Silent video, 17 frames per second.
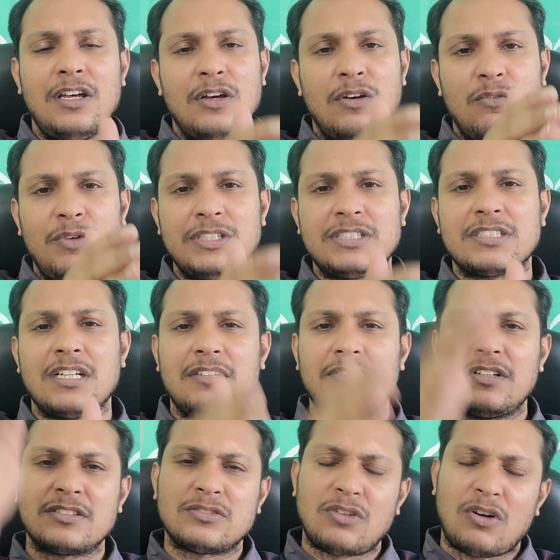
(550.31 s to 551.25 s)
which
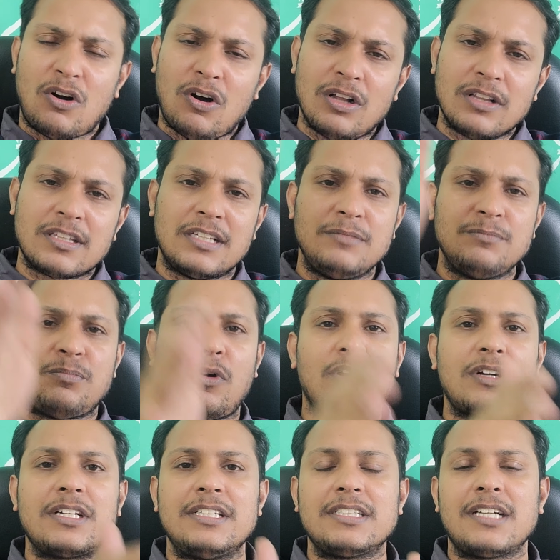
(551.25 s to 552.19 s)
covers all the
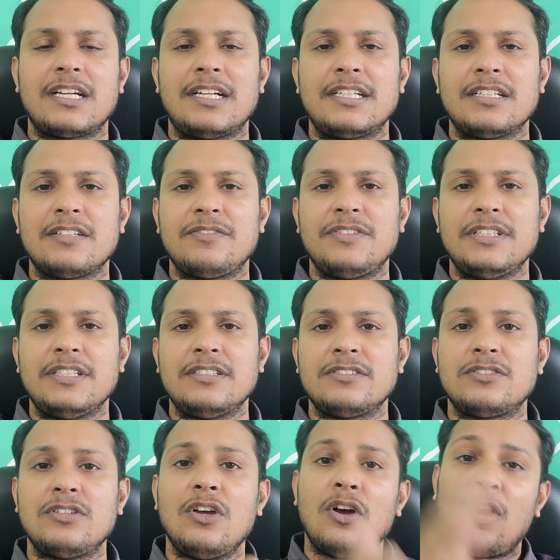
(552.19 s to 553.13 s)
important current
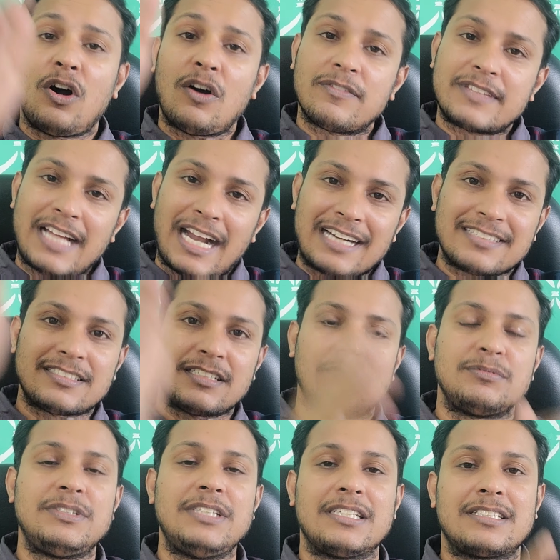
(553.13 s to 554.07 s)
affairs of that
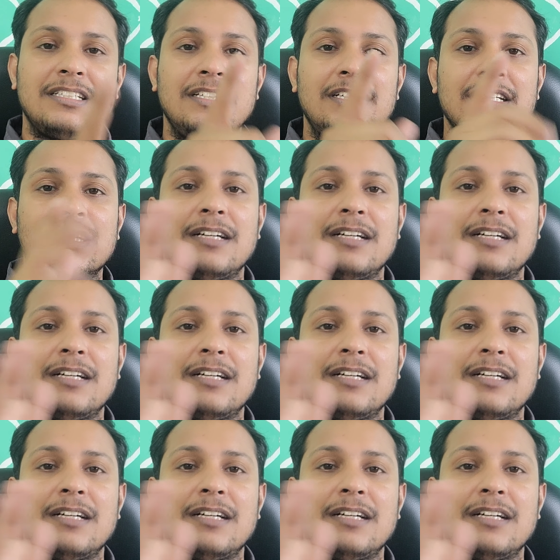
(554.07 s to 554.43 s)
subject,